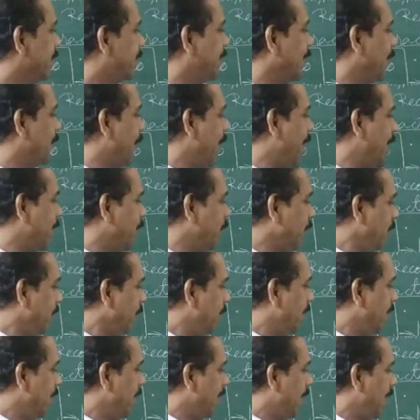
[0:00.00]

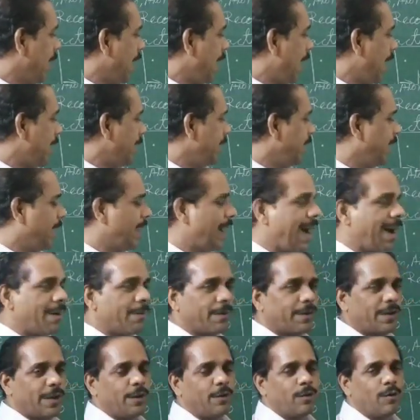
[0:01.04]
Stefano. And you
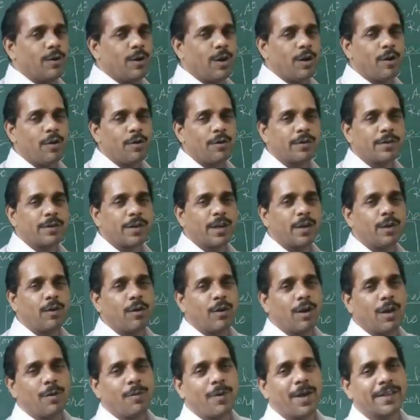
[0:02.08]
have Tringulo.
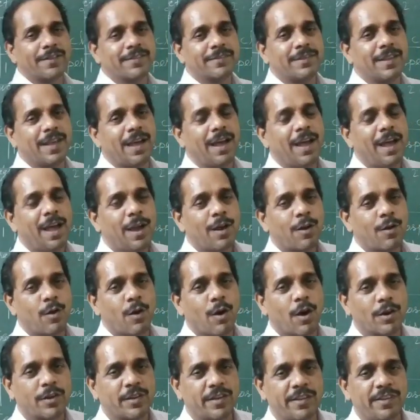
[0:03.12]
Tringulo was the
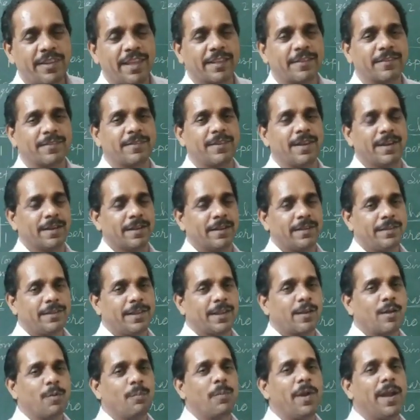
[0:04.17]
court jester,
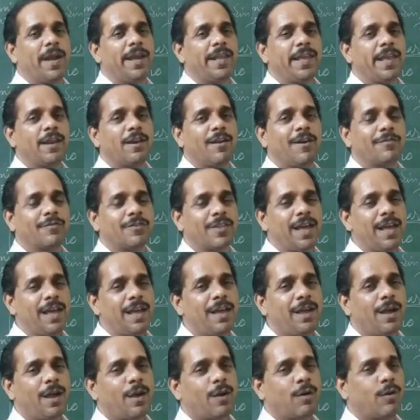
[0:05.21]
the comedian of the
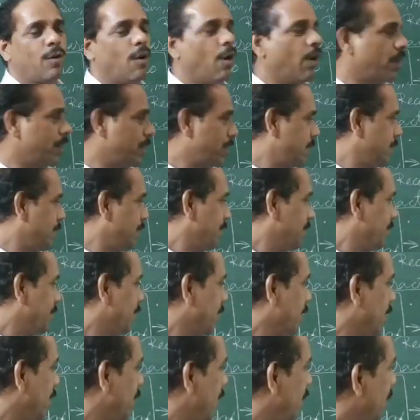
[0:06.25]
court.
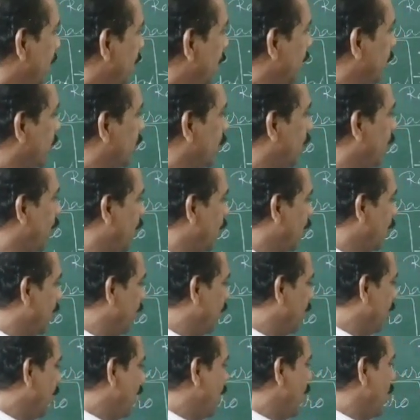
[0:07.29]

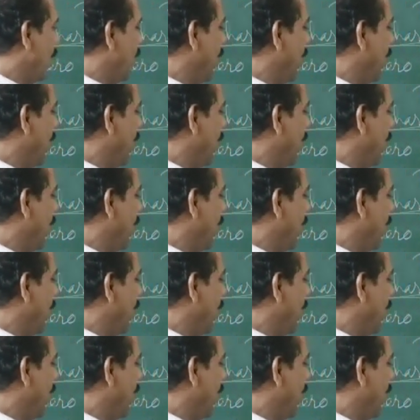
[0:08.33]
So,